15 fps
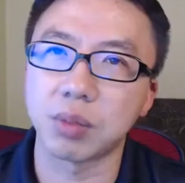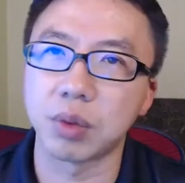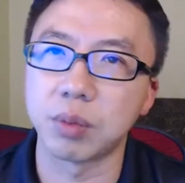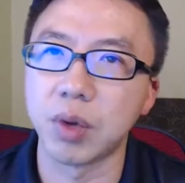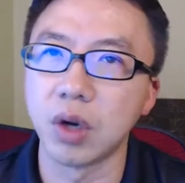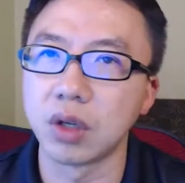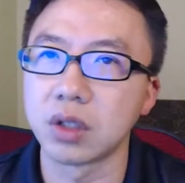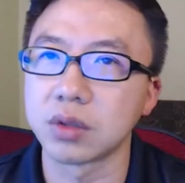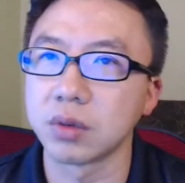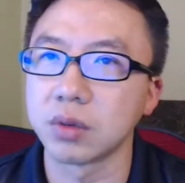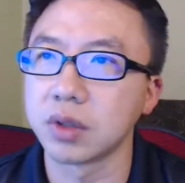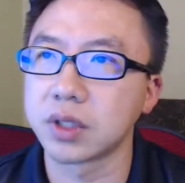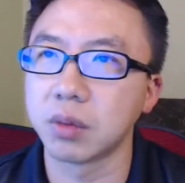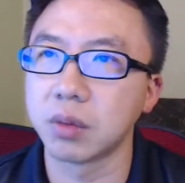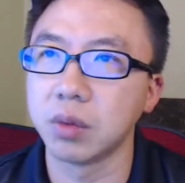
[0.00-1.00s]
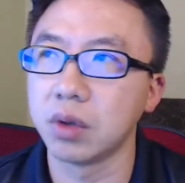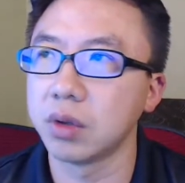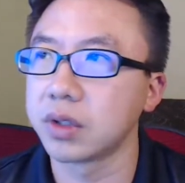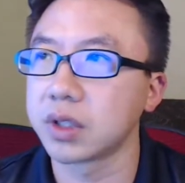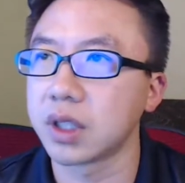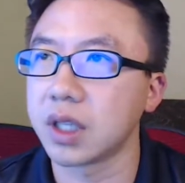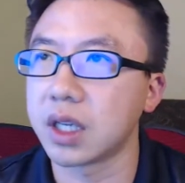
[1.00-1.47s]
at promoters. We'll say, well,
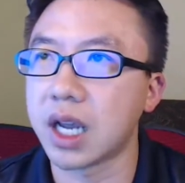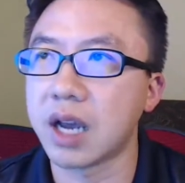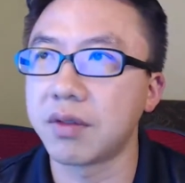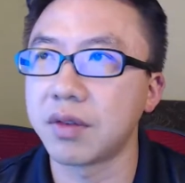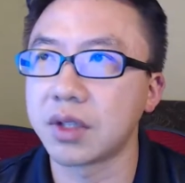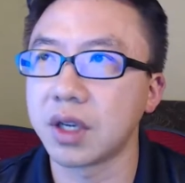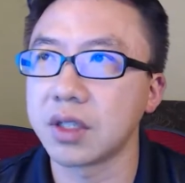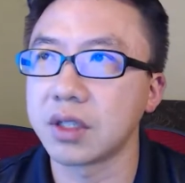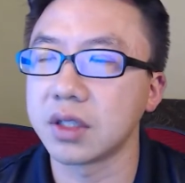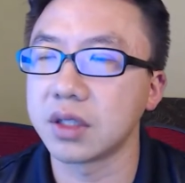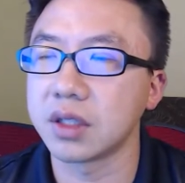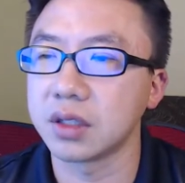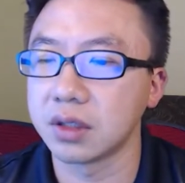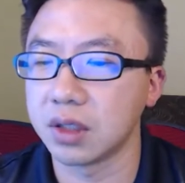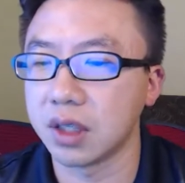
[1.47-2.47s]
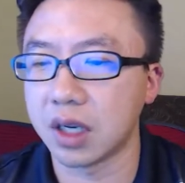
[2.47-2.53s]
there's a lot of advertising.